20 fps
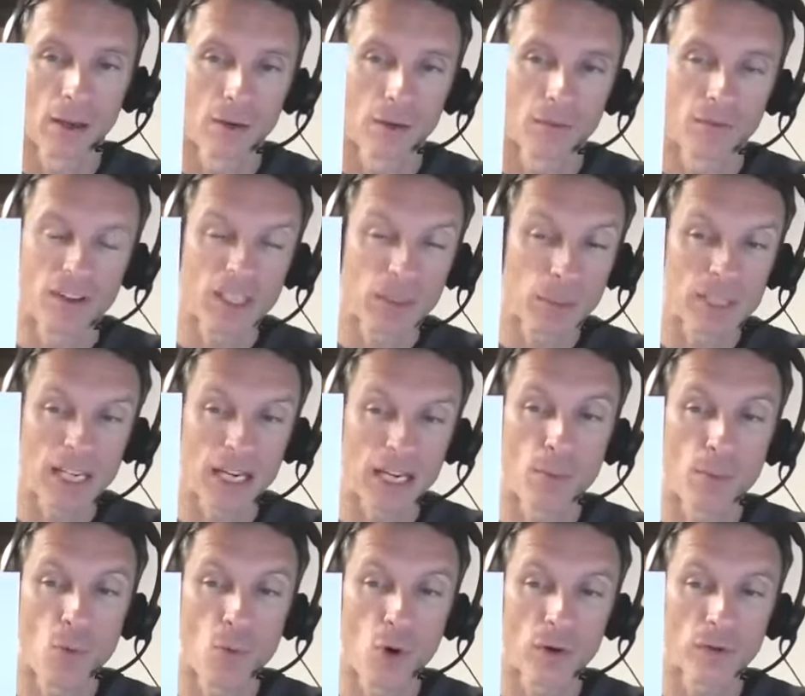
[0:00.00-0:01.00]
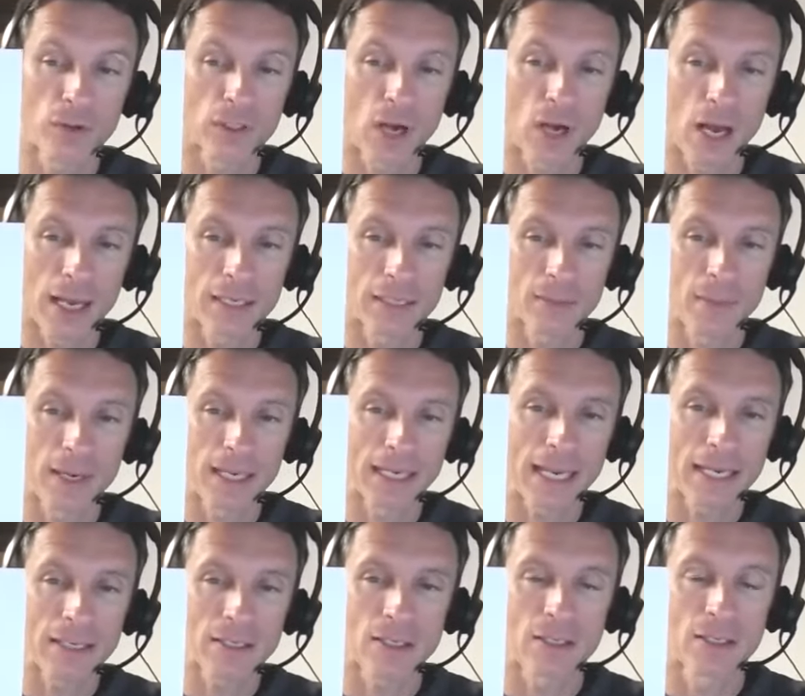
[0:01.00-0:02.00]
50% or more of your clients in many
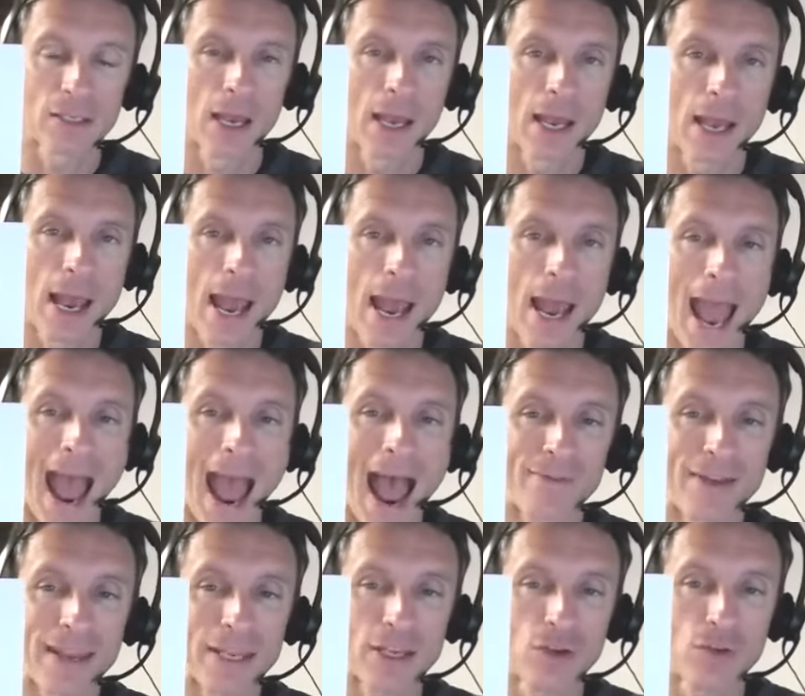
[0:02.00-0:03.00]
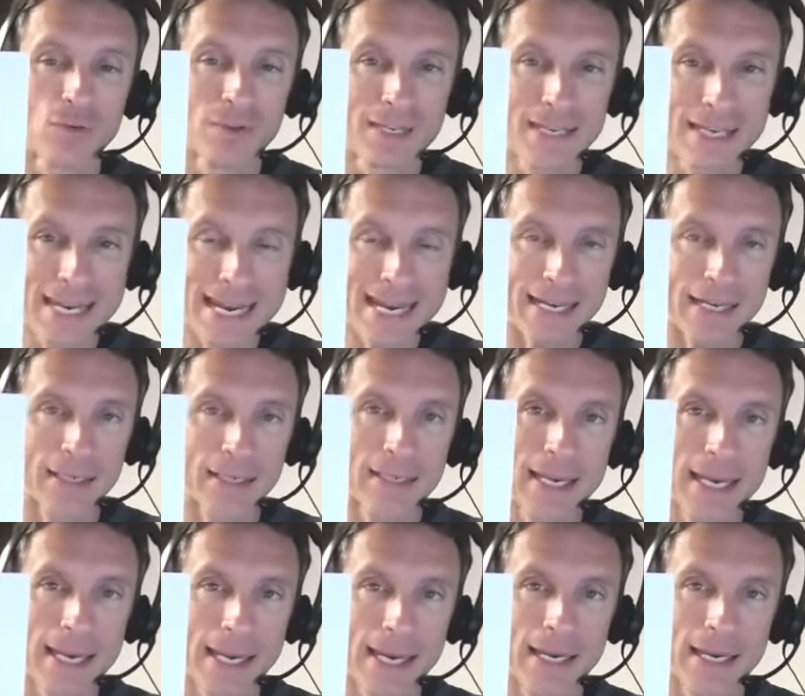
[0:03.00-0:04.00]
cases, have a unique
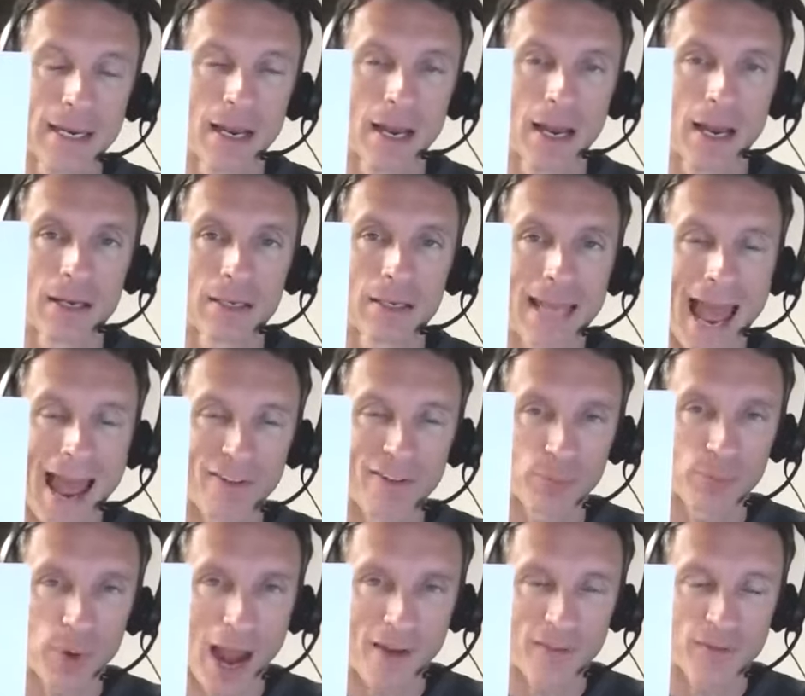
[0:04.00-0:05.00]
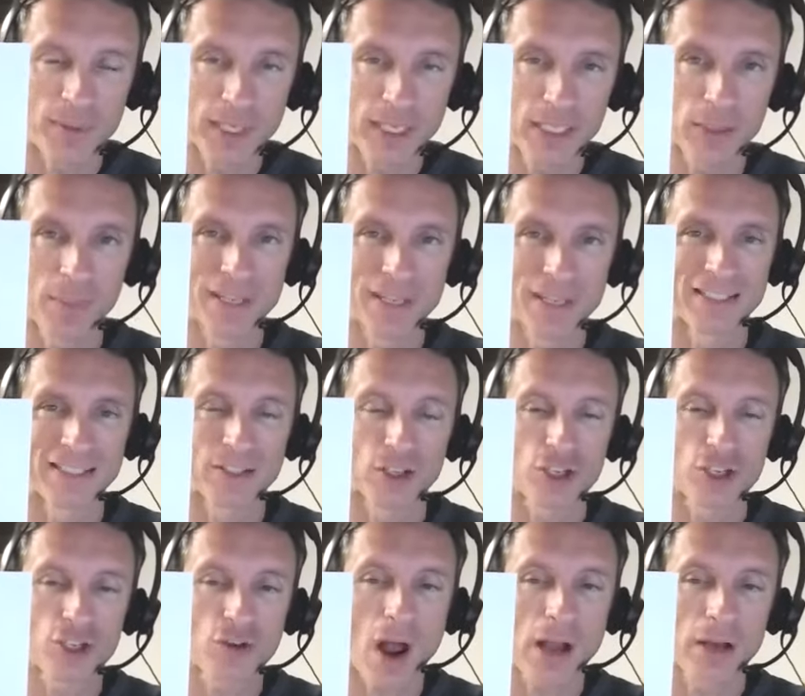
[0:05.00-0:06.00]
need to have profitability in their business. They're
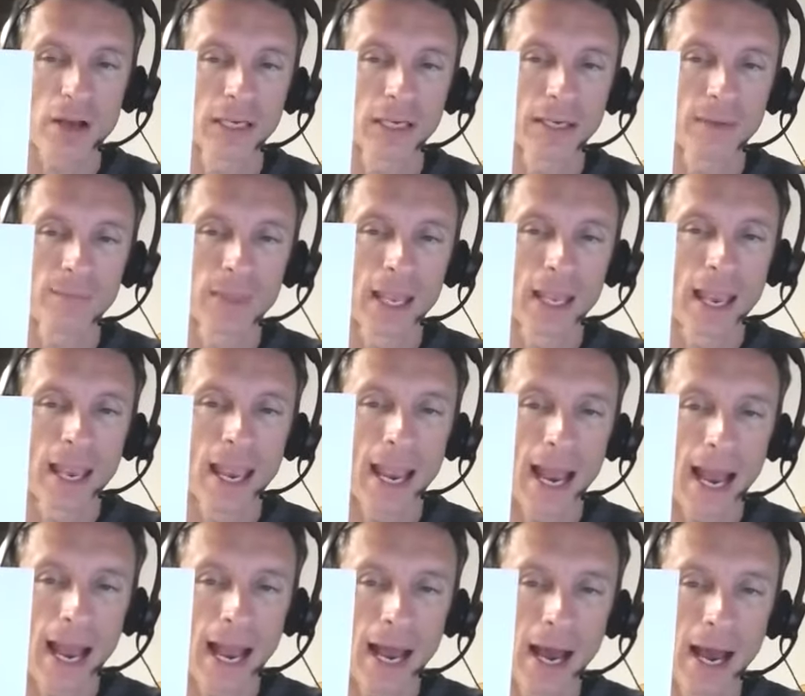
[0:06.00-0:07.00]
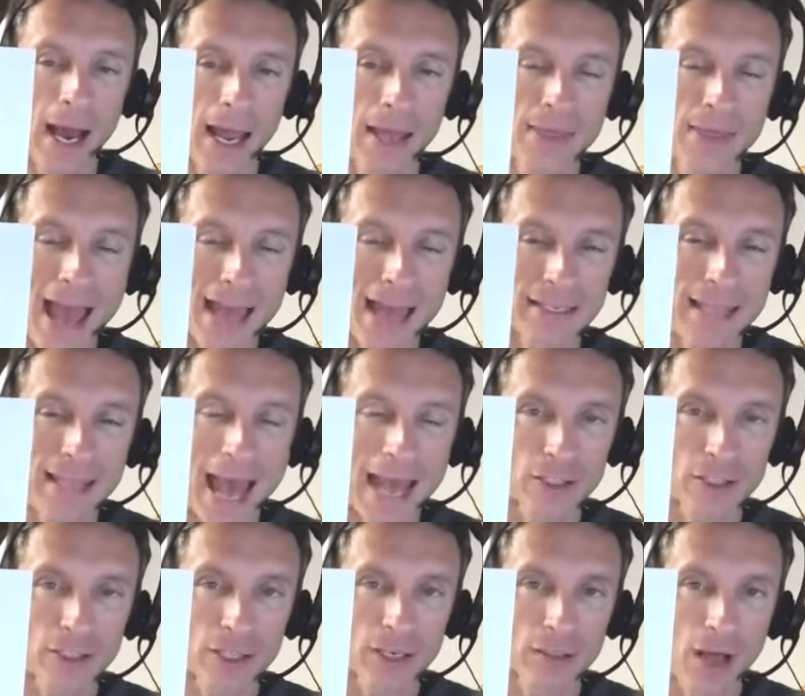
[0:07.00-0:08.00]
struggling, and
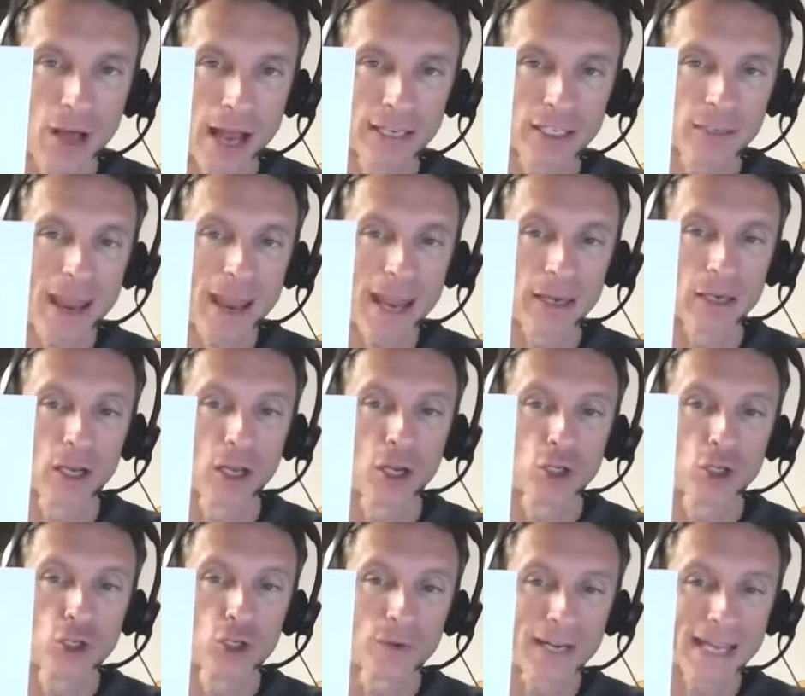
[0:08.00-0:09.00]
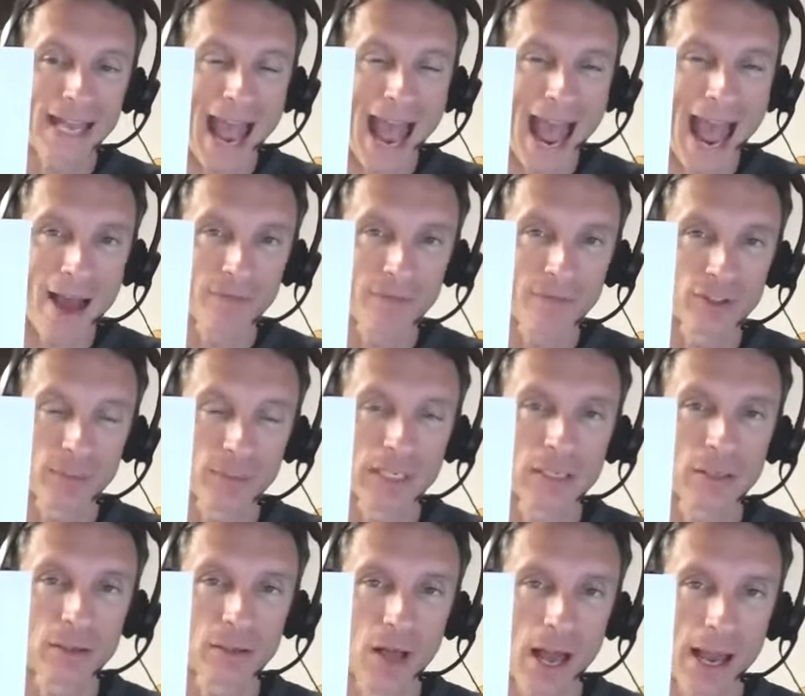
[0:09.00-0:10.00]
that's the client demand. You already have some of
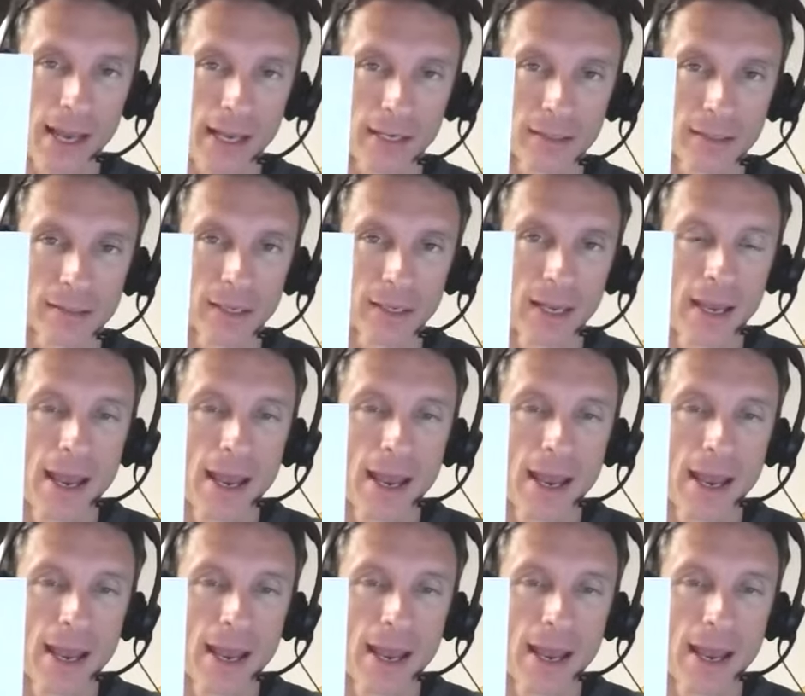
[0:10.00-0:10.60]
these clients.